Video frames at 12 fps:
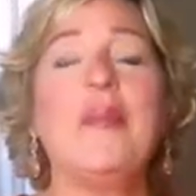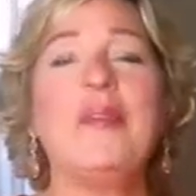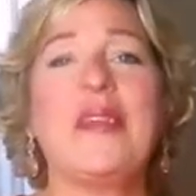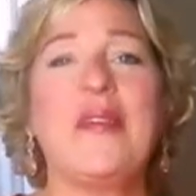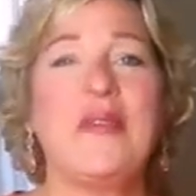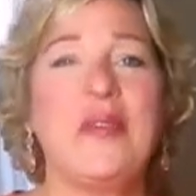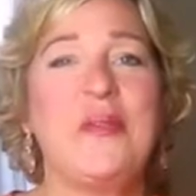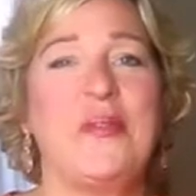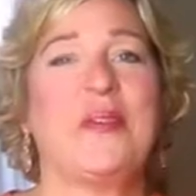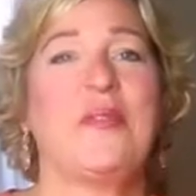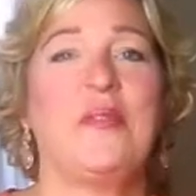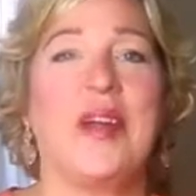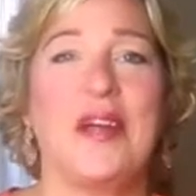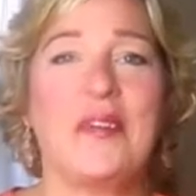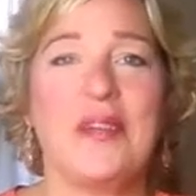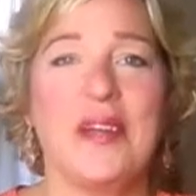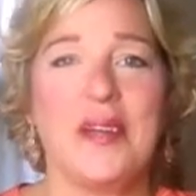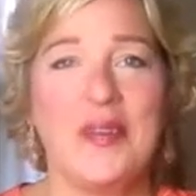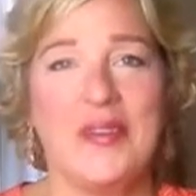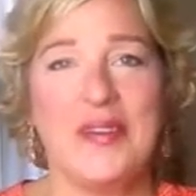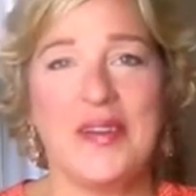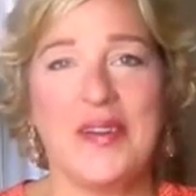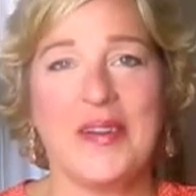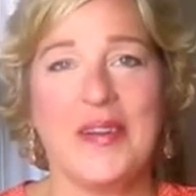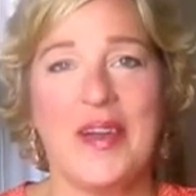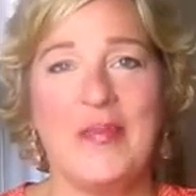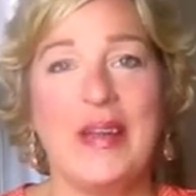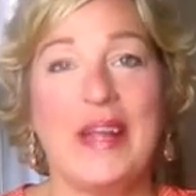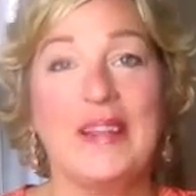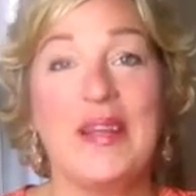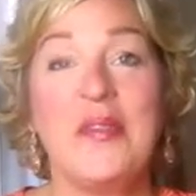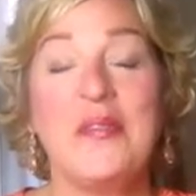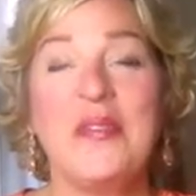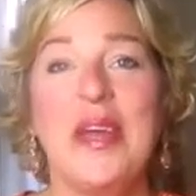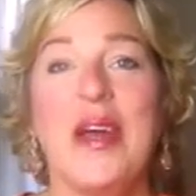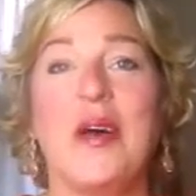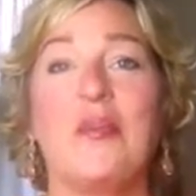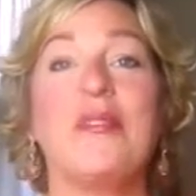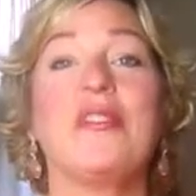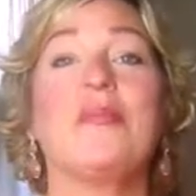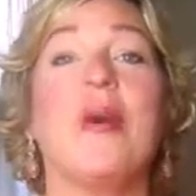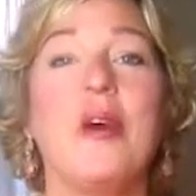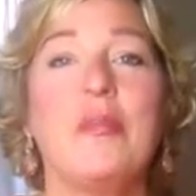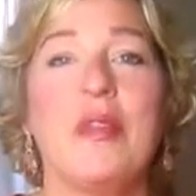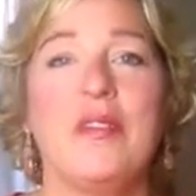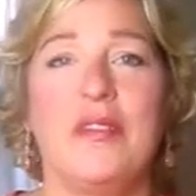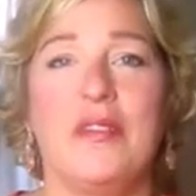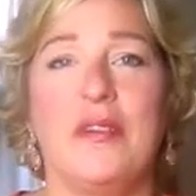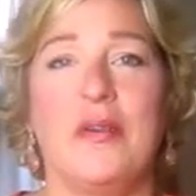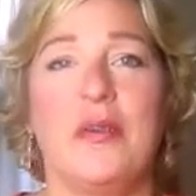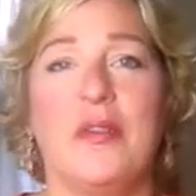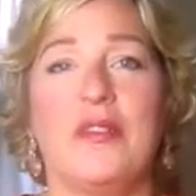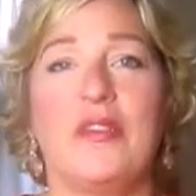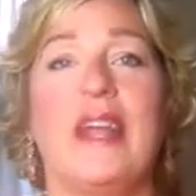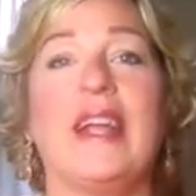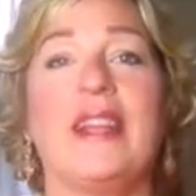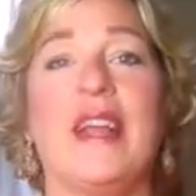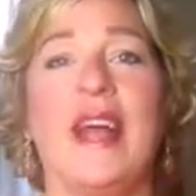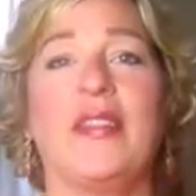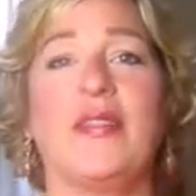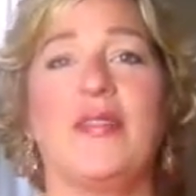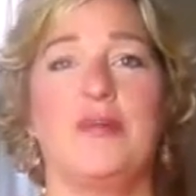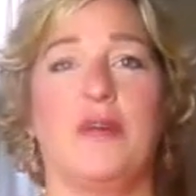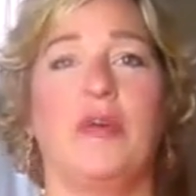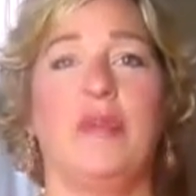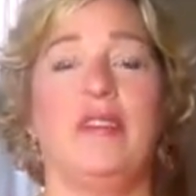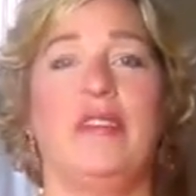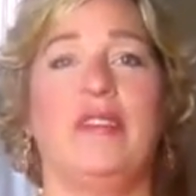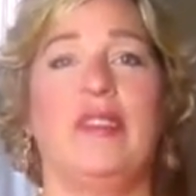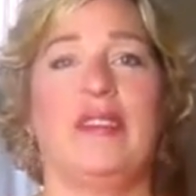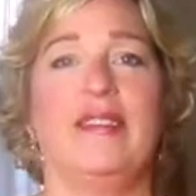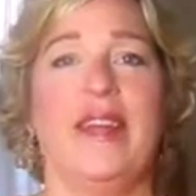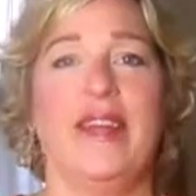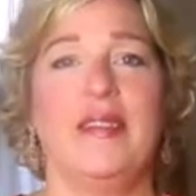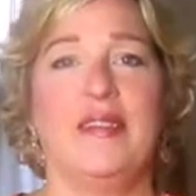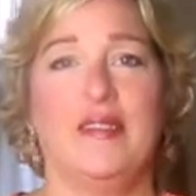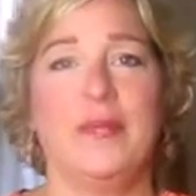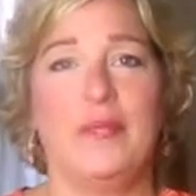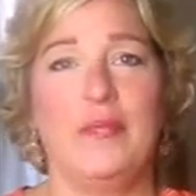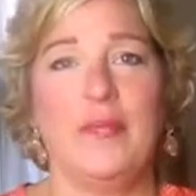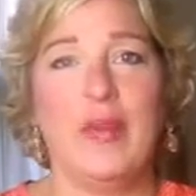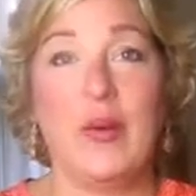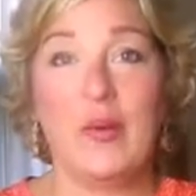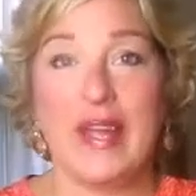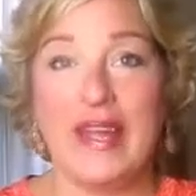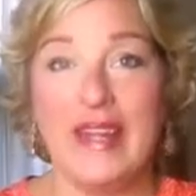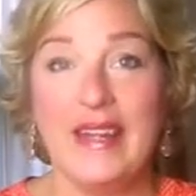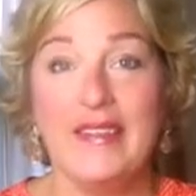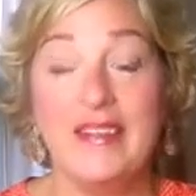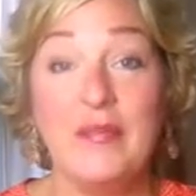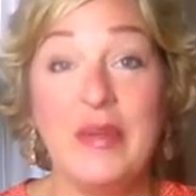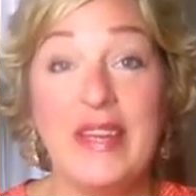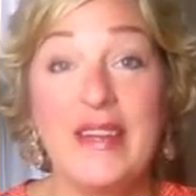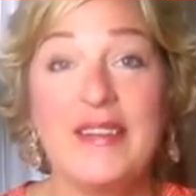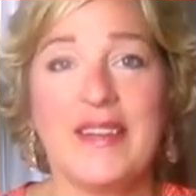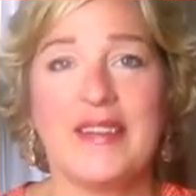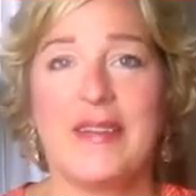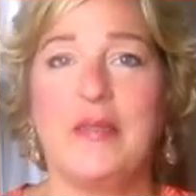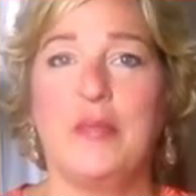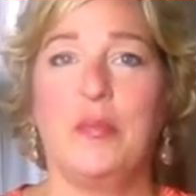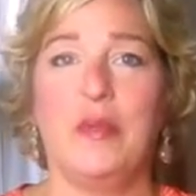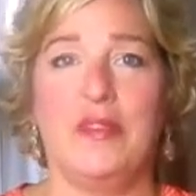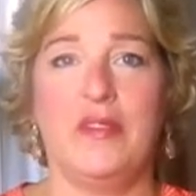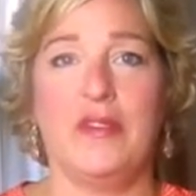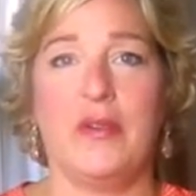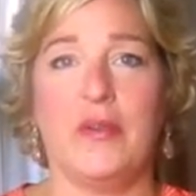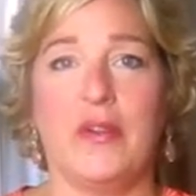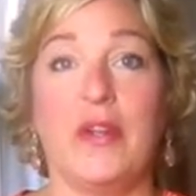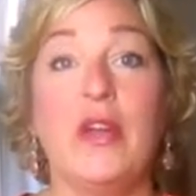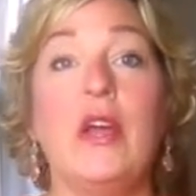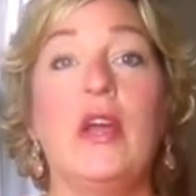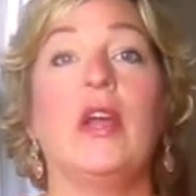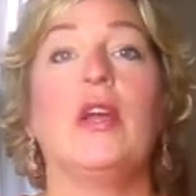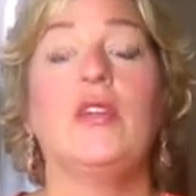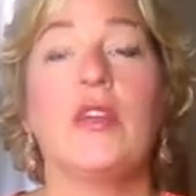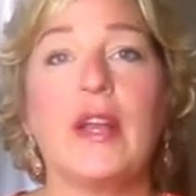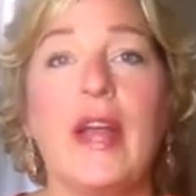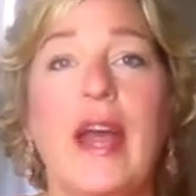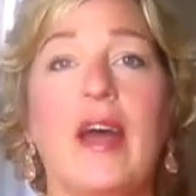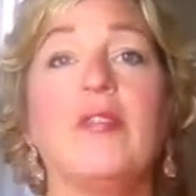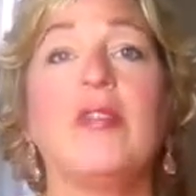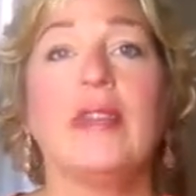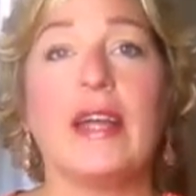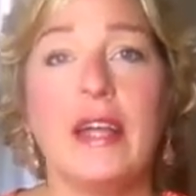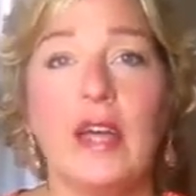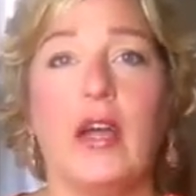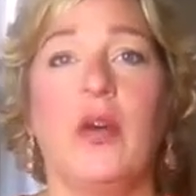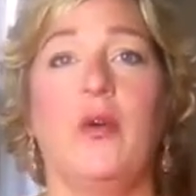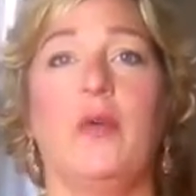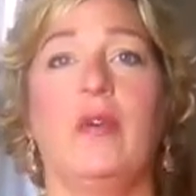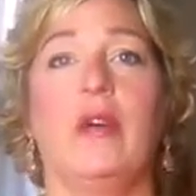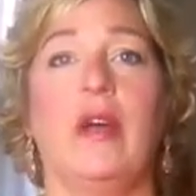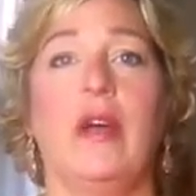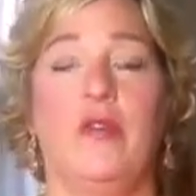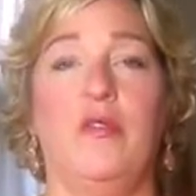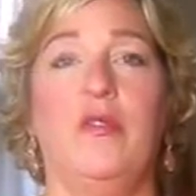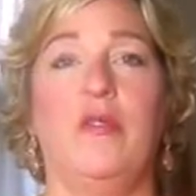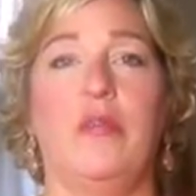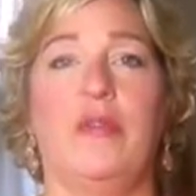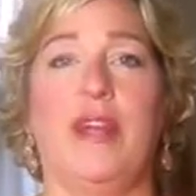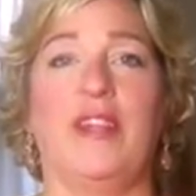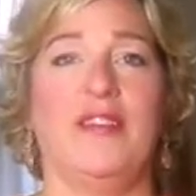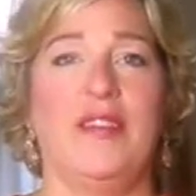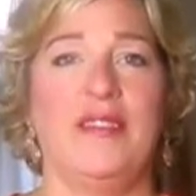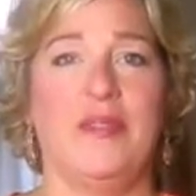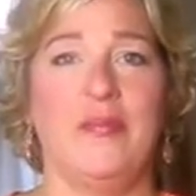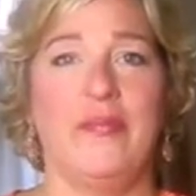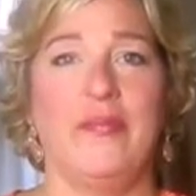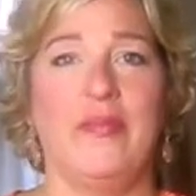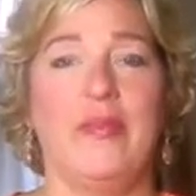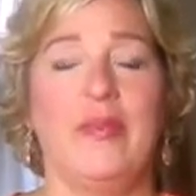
I'm Stephanie Ward of FireflyCoaching.com and I love to help small business owners ignite their small business success. Okay, to be a successful business owner, you're going to have to let go of perfectionism.